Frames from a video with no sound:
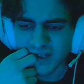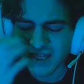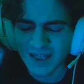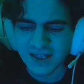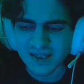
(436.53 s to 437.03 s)

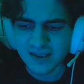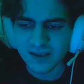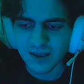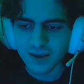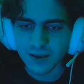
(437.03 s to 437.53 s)
again,
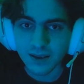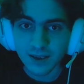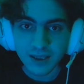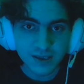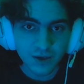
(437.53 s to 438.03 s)

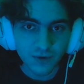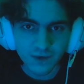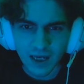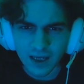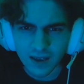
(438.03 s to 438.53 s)
this
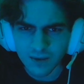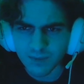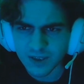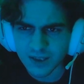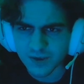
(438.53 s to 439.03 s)
OVA
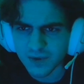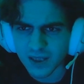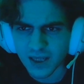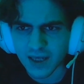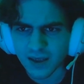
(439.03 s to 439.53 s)
deals
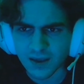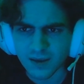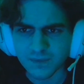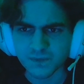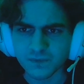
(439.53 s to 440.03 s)
with like
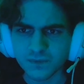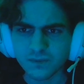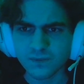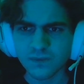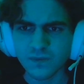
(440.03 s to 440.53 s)

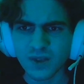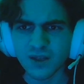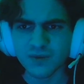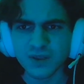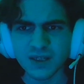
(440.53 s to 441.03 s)

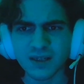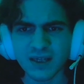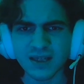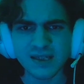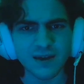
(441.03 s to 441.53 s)
Yuta
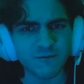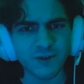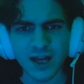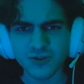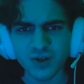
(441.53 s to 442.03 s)
gets like a
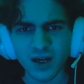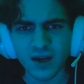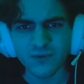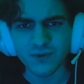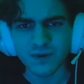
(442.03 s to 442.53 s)
flash
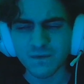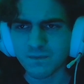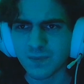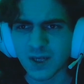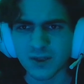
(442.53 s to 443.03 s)
drive with
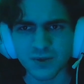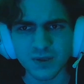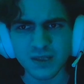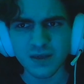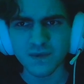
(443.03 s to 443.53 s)

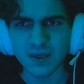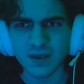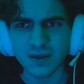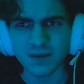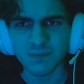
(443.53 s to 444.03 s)
pictures of
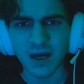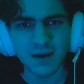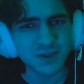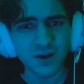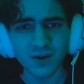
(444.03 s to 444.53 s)
a
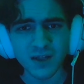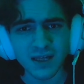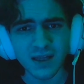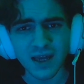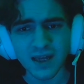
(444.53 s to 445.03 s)
pop star that
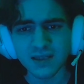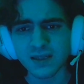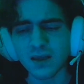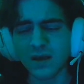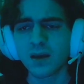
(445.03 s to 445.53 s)
he
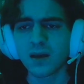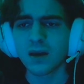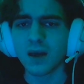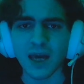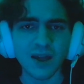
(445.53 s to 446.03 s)
likes,
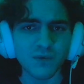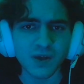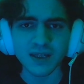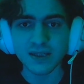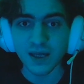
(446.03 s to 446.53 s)
and
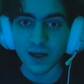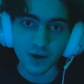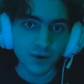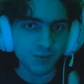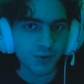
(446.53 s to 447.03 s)
Rika's like,
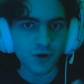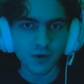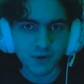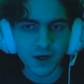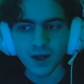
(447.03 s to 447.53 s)
"Oh, you broke
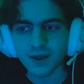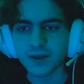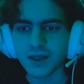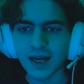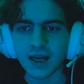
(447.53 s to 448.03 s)
our
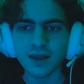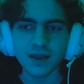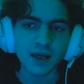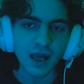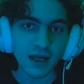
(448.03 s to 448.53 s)
bond," that kind of
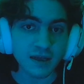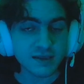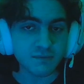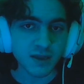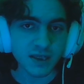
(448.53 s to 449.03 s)
thing. And
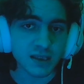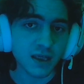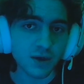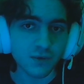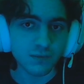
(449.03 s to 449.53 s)
it's a
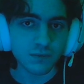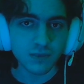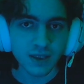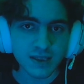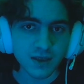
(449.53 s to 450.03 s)
cute
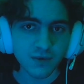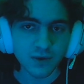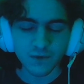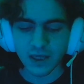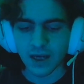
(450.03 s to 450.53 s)

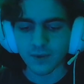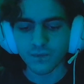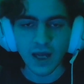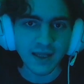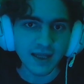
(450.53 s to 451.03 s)
OVA.
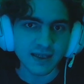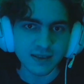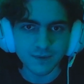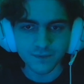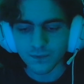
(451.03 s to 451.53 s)
I liked
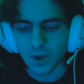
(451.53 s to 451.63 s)
it.